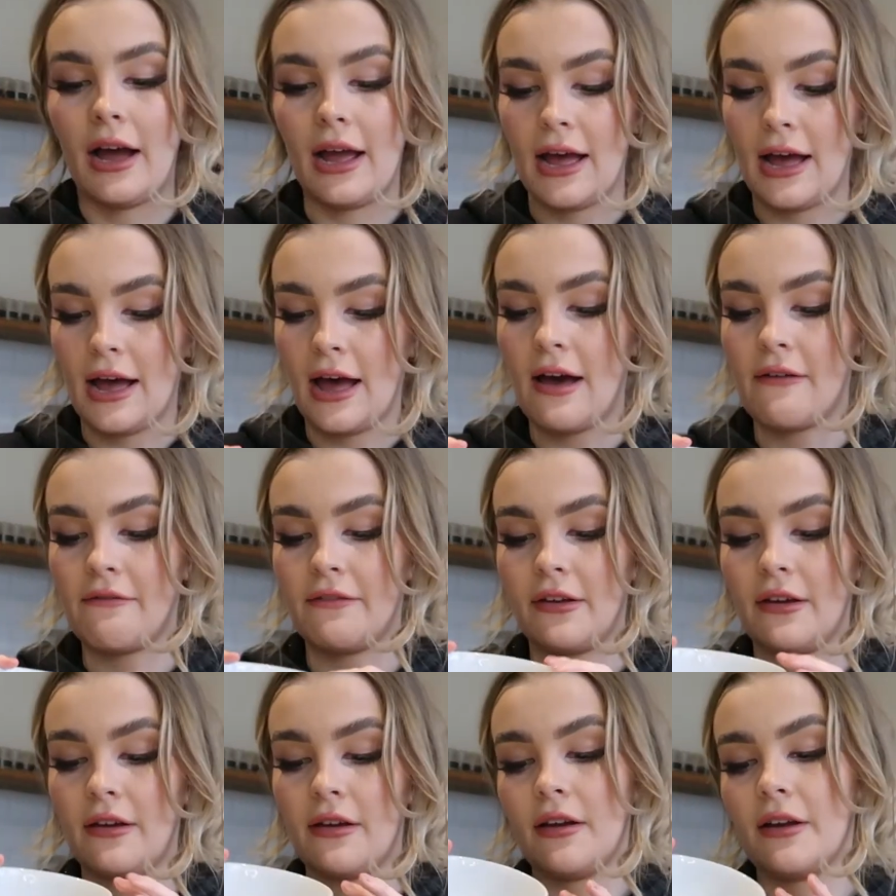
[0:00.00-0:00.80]
I
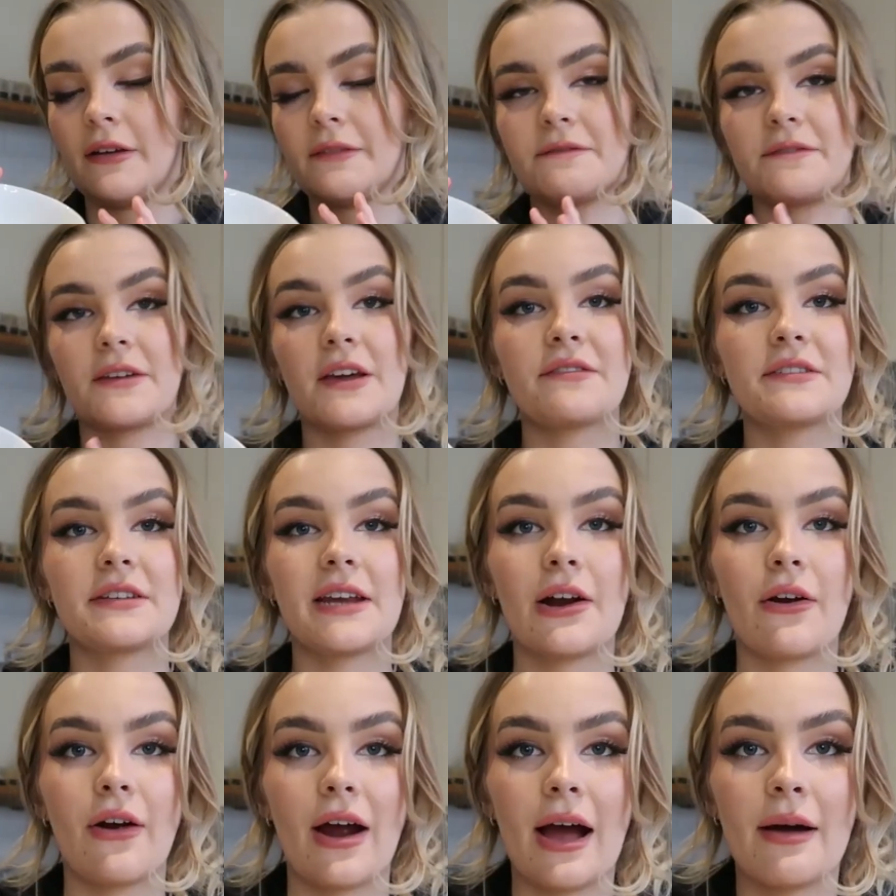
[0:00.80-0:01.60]
have
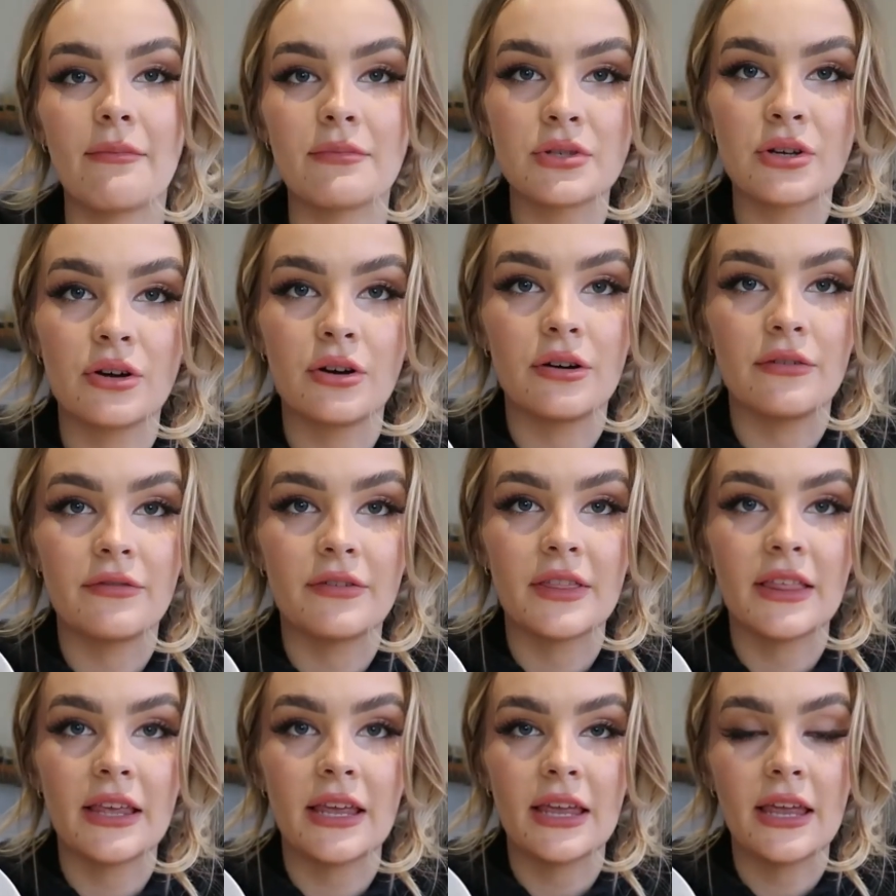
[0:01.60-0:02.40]
50 grams of
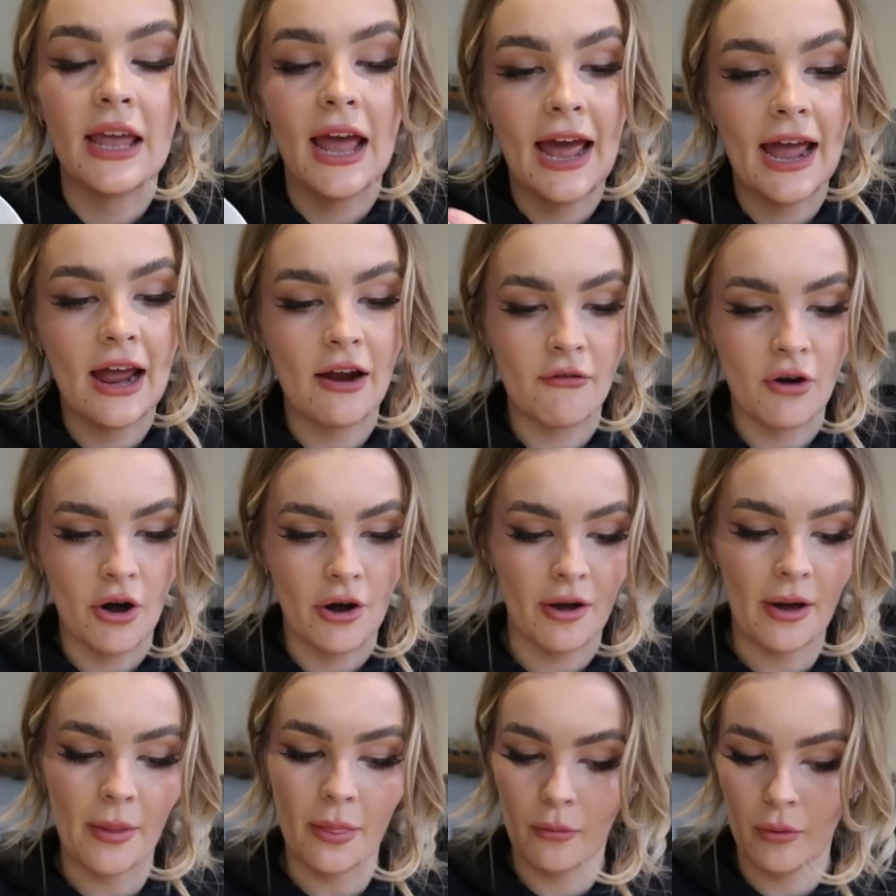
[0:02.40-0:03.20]
the Aero
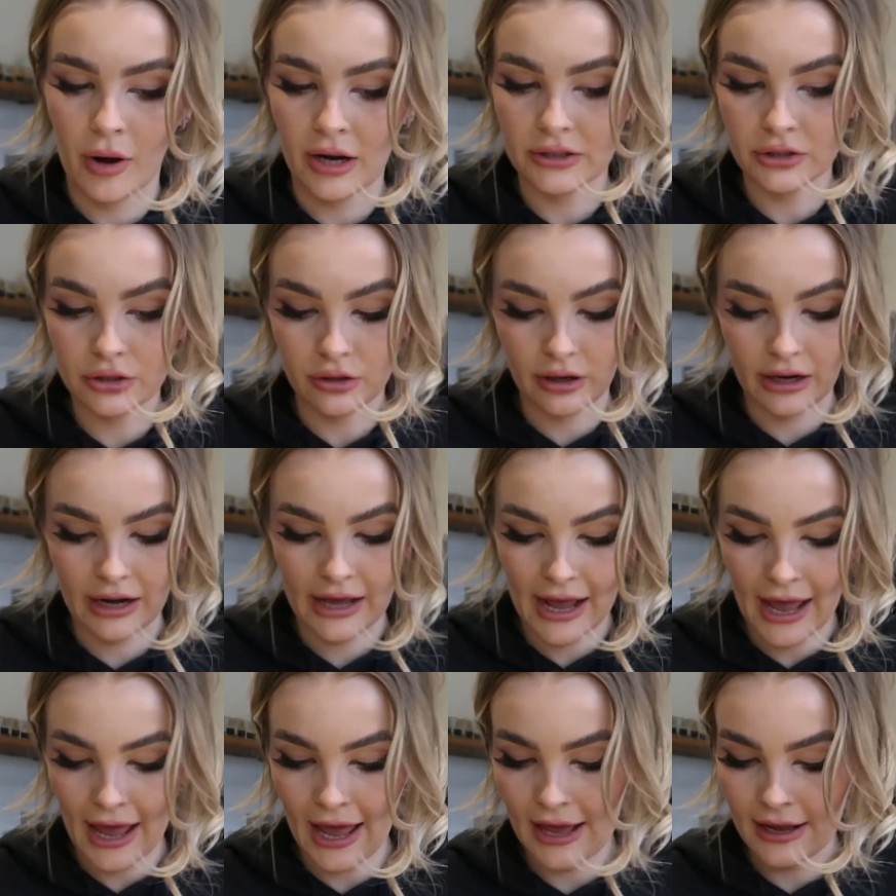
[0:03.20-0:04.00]
and the white
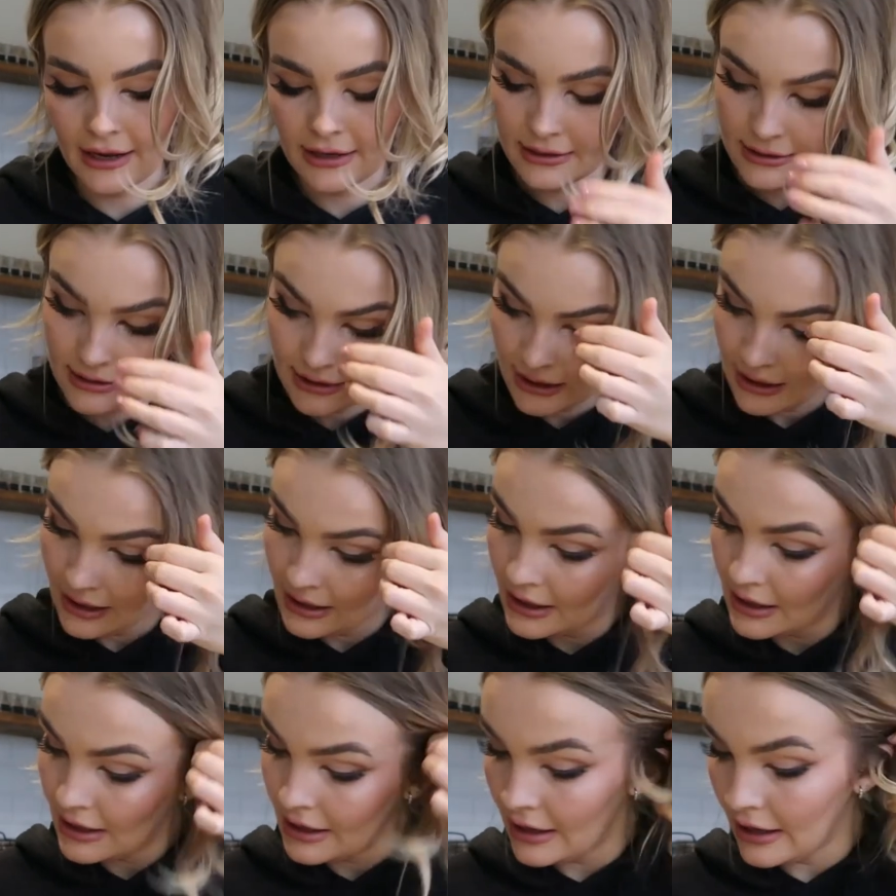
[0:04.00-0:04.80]
chocolate eggs,
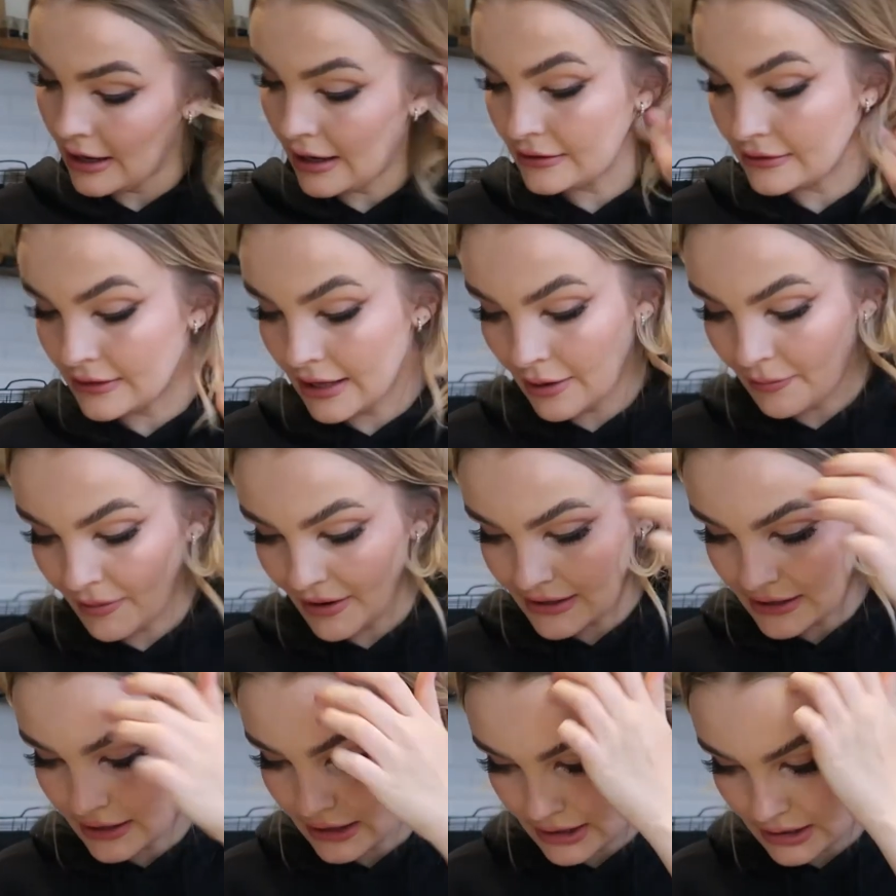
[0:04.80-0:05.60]
and they
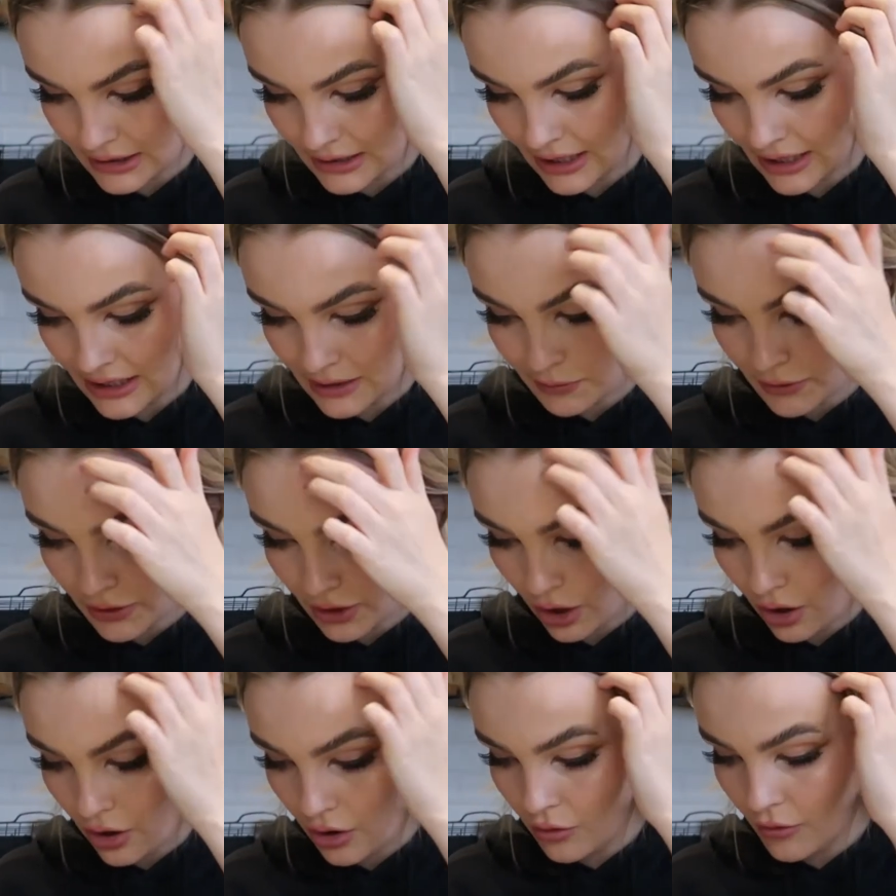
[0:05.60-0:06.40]
basically just say to put
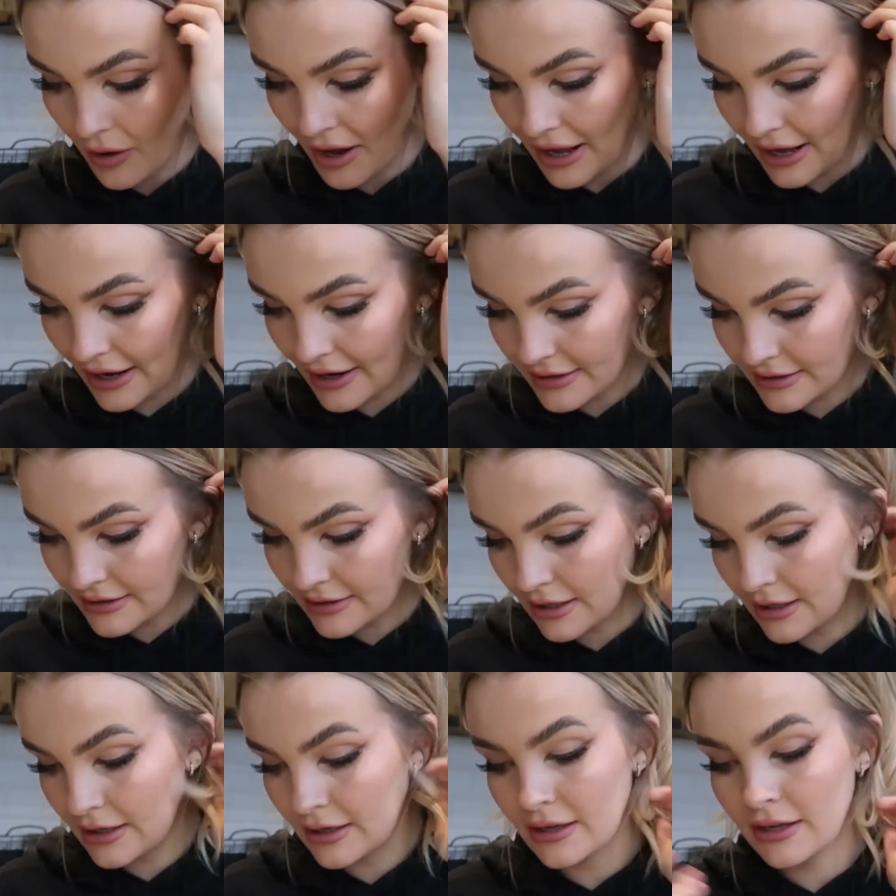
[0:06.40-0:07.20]
the whole
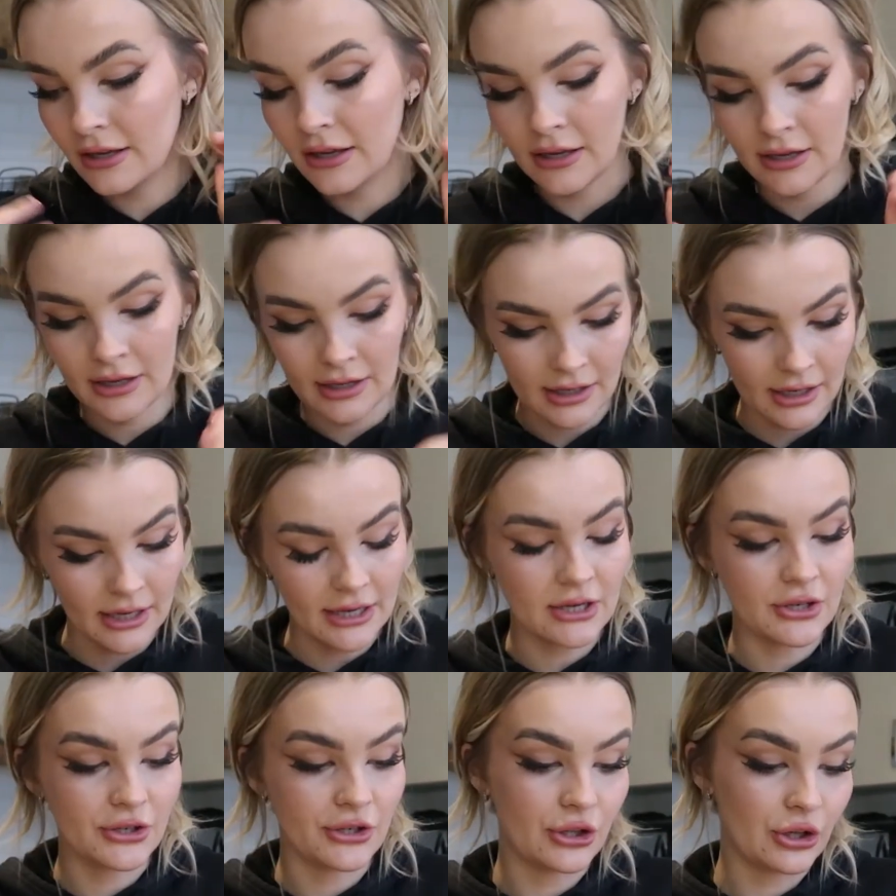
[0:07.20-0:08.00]
eggs
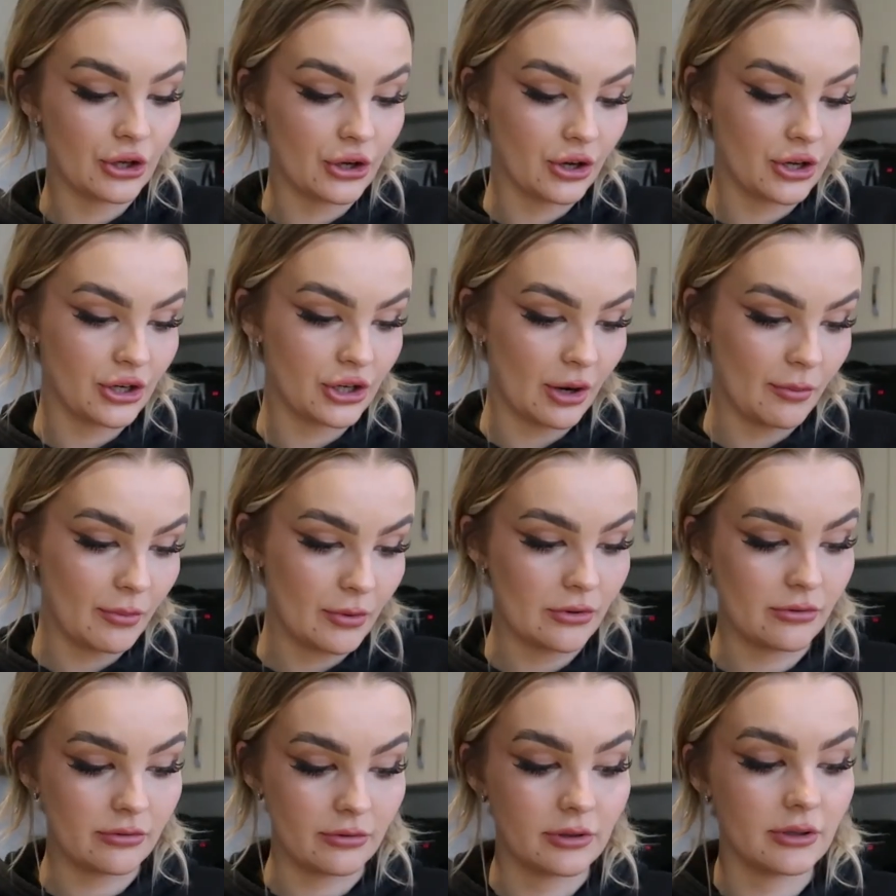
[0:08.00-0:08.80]
into the cookie dough
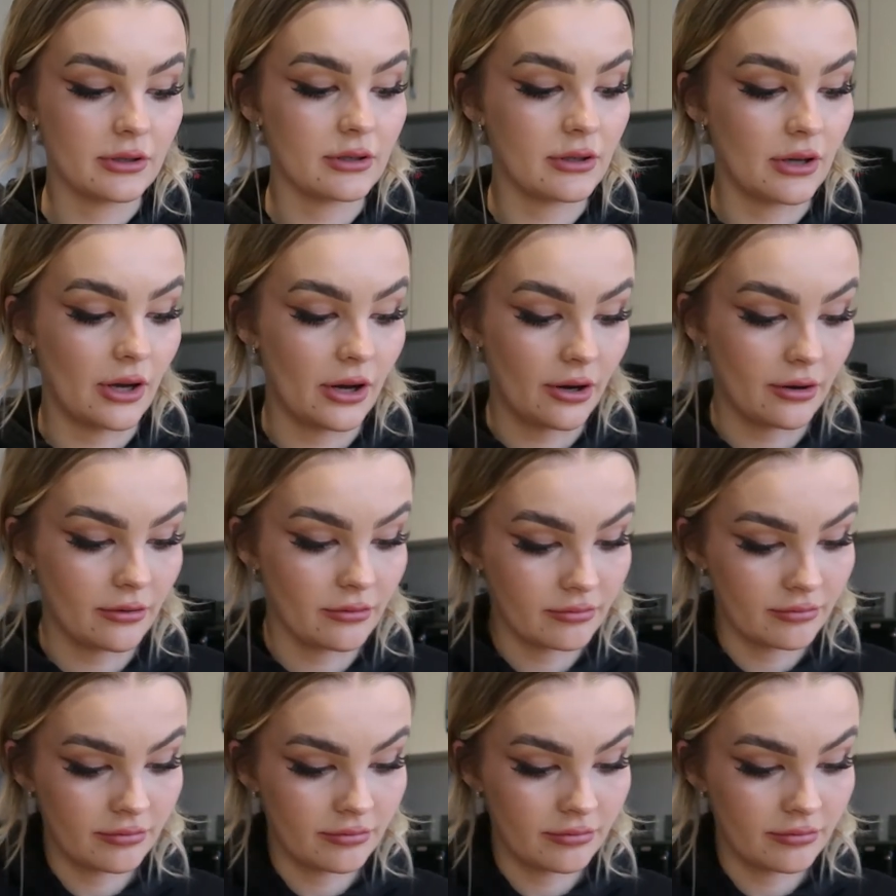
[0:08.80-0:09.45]
balls, so